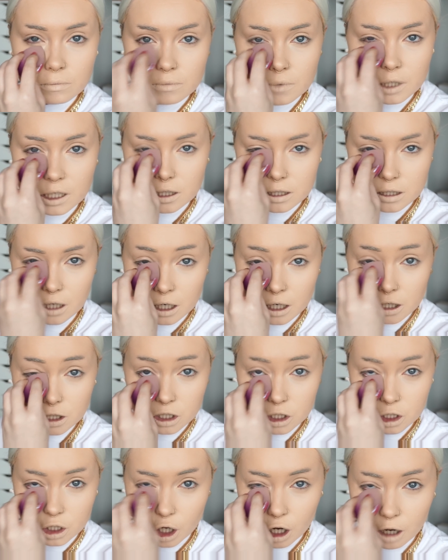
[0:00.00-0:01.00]
it's done
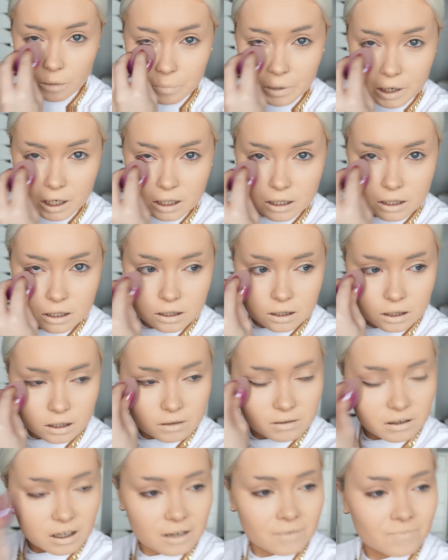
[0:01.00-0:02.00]
its job, but it's,
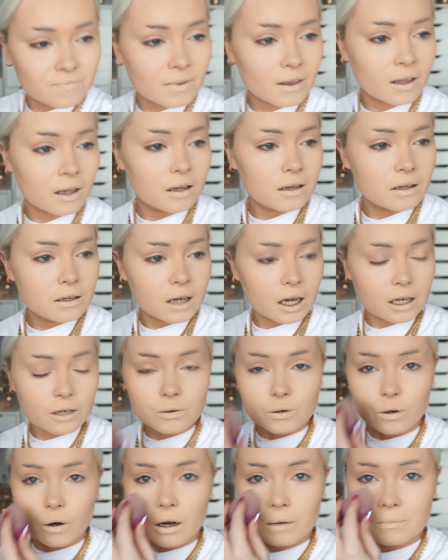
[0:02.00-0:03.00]
I don't
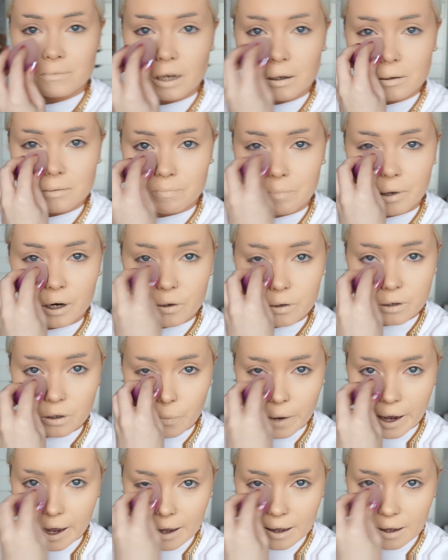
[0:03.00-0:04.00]
know, I'm not blown
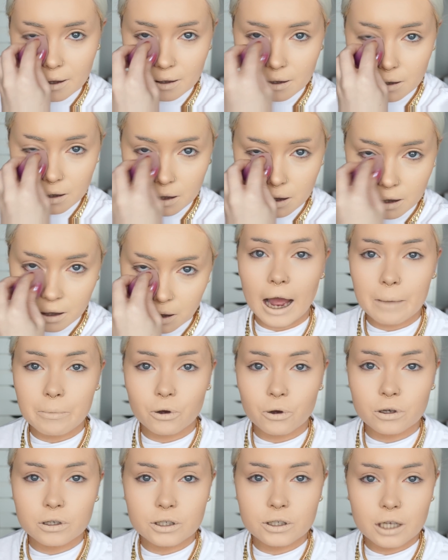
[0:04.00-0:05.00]
away. I'm
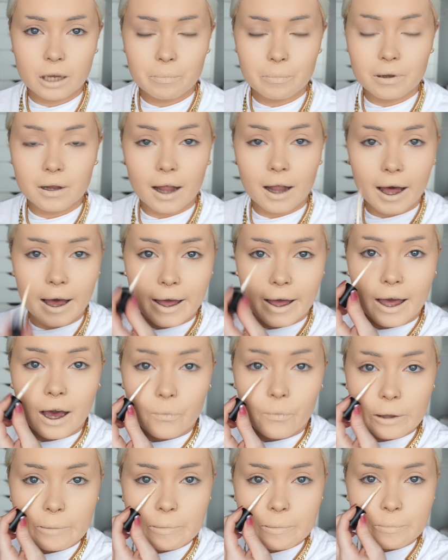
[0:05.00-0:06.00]
going to apply a
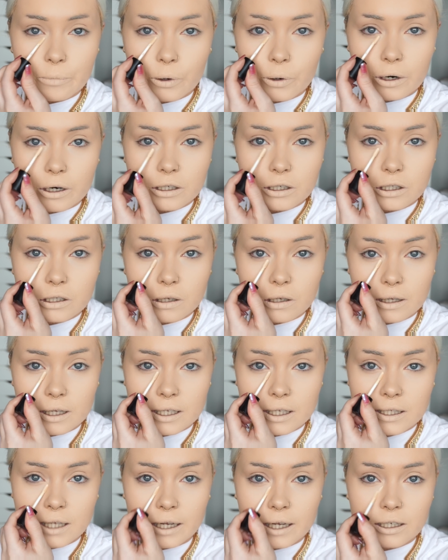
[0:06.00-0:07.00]
wee bit more just on
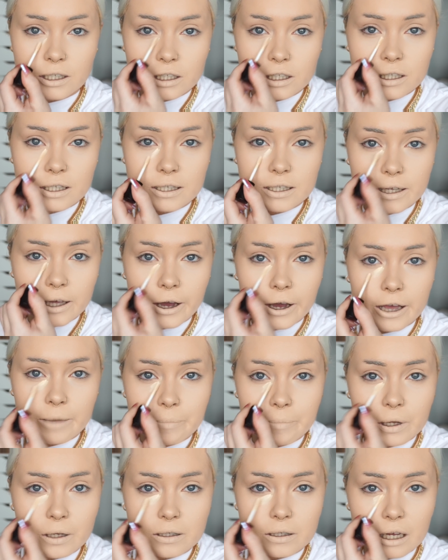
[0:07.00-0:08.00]
this side just to see how it
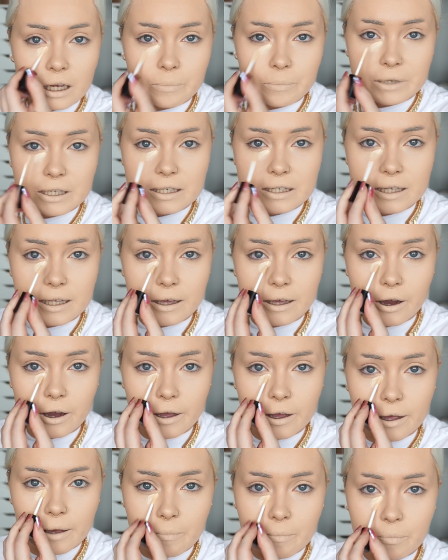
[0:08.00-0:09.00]
builds up and see
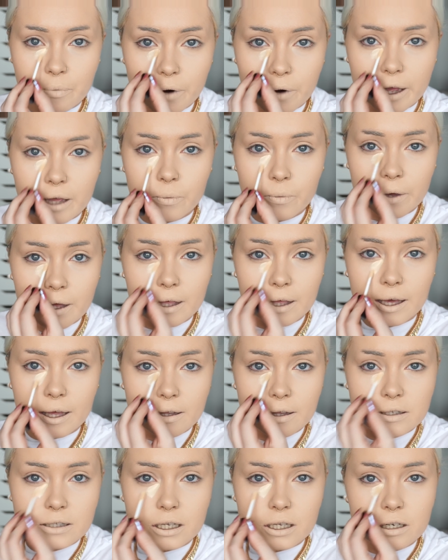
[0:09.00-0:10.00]
how bright we can get
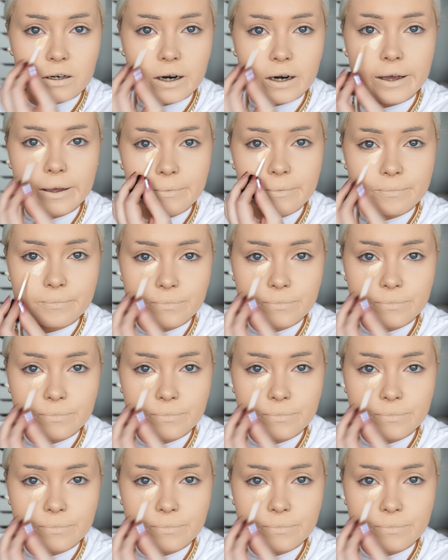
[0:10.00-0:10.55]
this under eye.